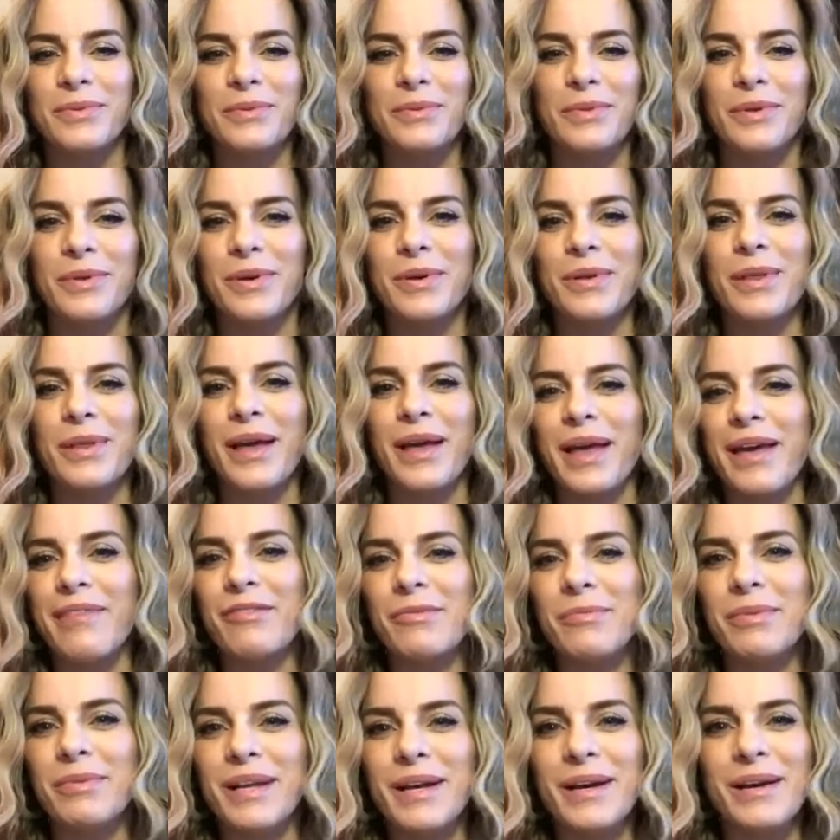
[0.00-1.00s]
look like
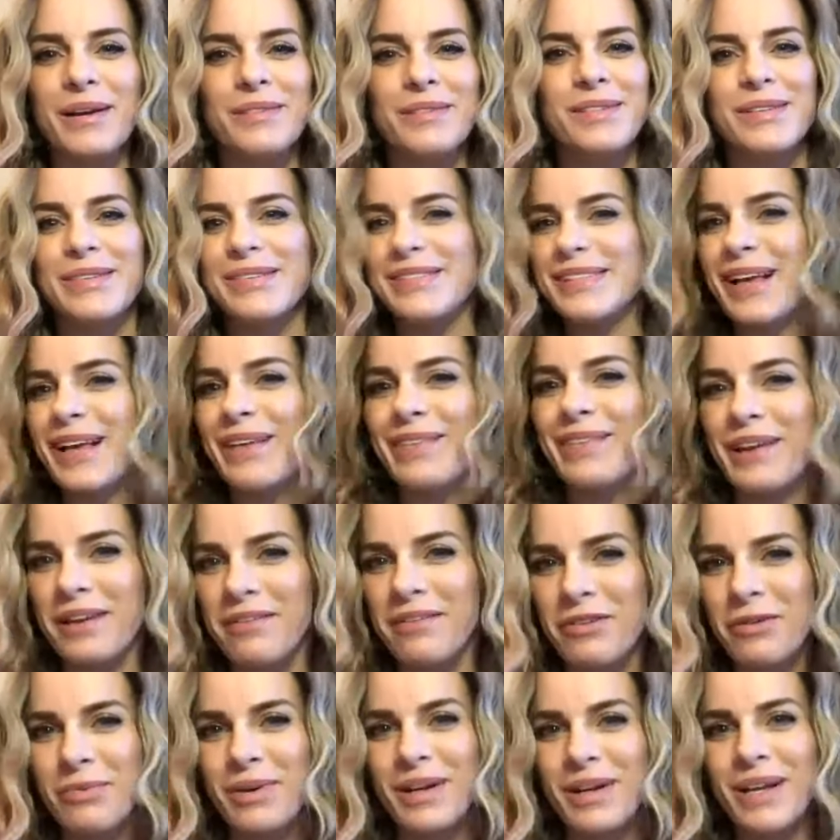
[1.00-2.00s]
everybody else, you sound like
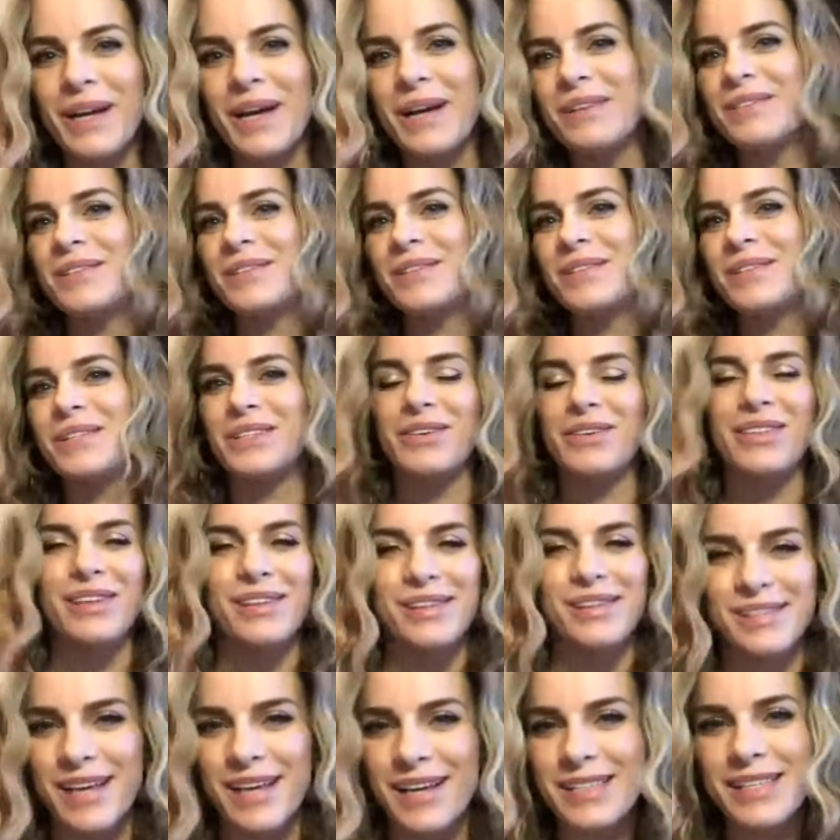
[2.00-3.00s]
everybody else, you're doing the
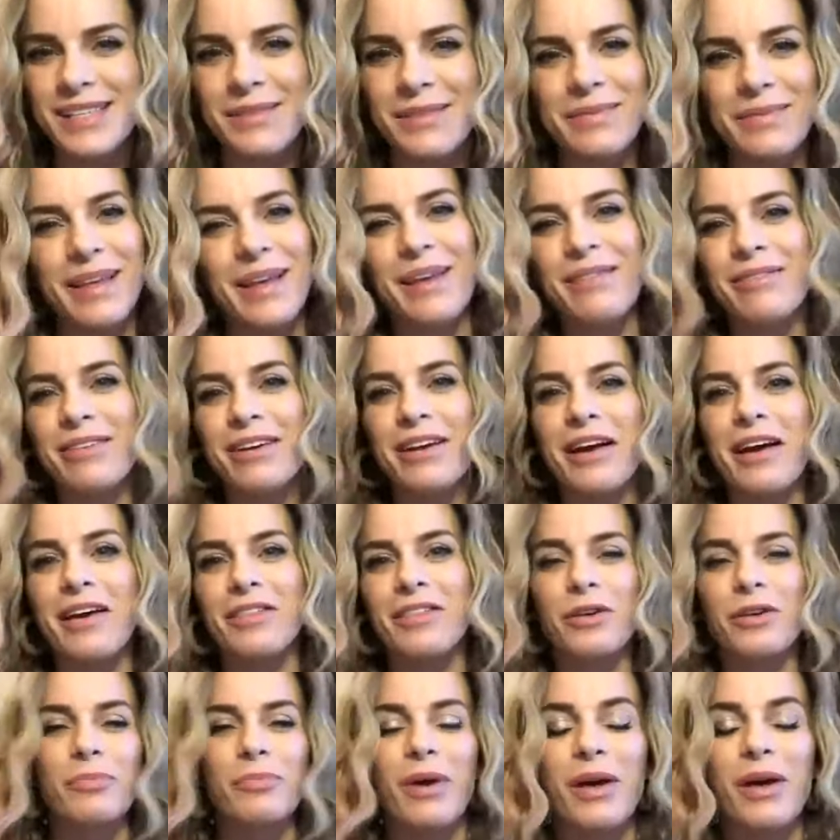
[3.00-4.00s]
exact same thing
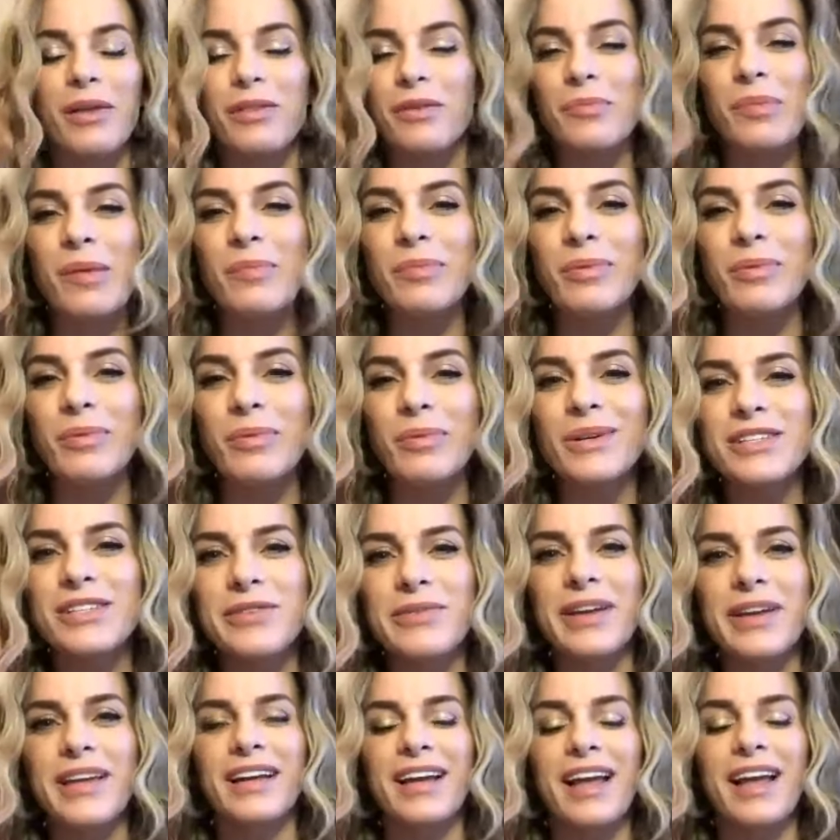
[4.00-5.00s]
other people are
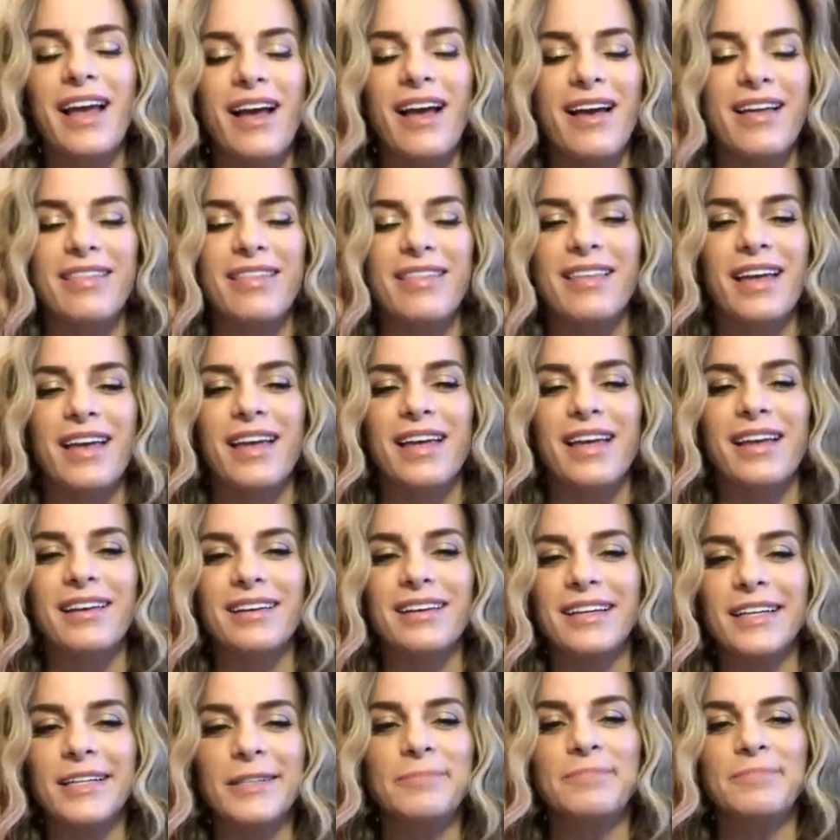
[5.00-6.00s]
doing,
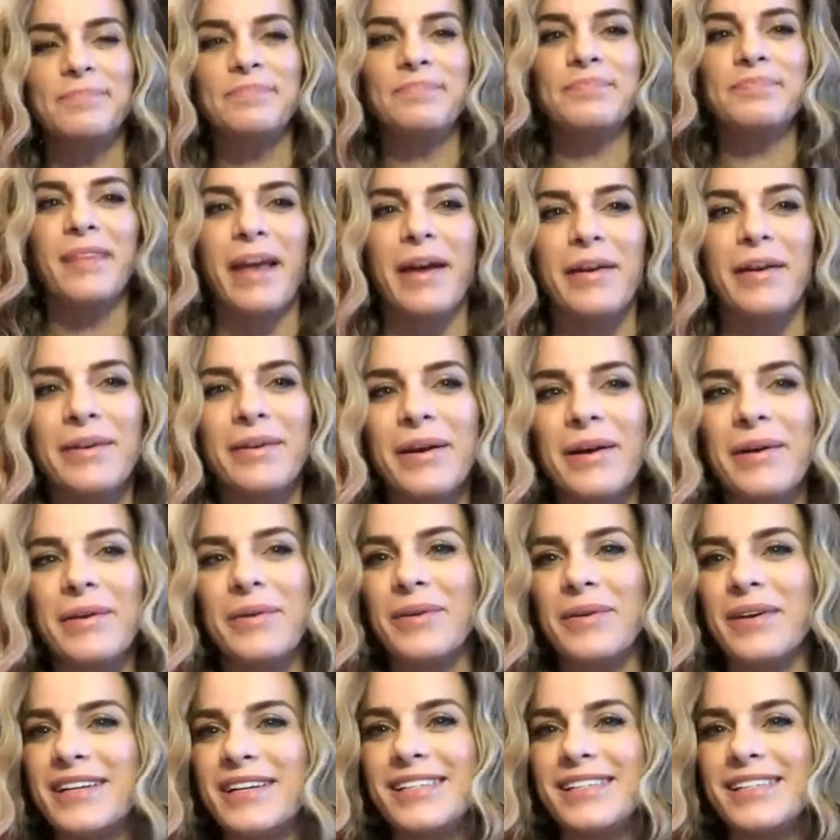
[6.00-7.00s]
then I don't know,
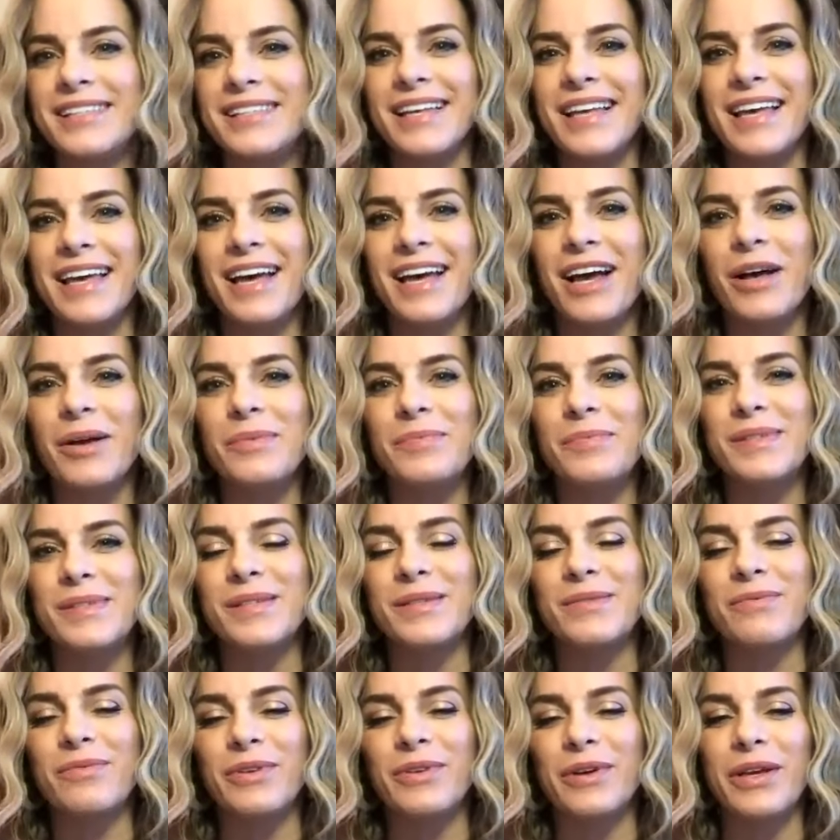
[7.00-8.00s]
I just think it helps
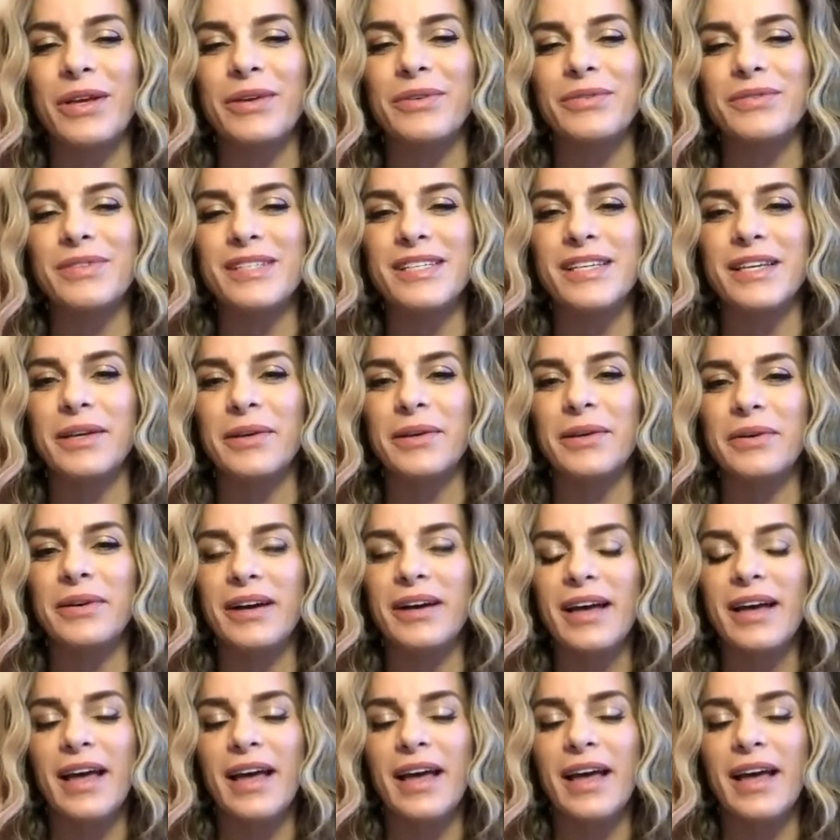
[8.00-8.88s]
for you to